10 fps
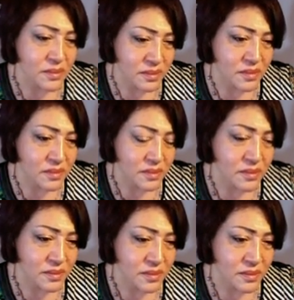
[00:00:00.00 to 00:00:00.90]

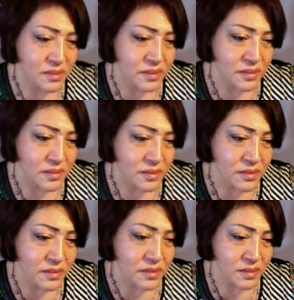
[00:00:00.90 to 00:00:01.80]

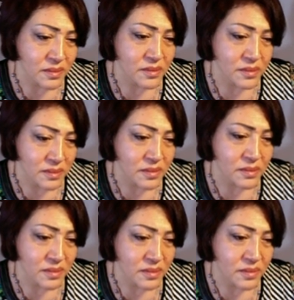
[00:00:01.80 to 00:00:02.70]
(silent)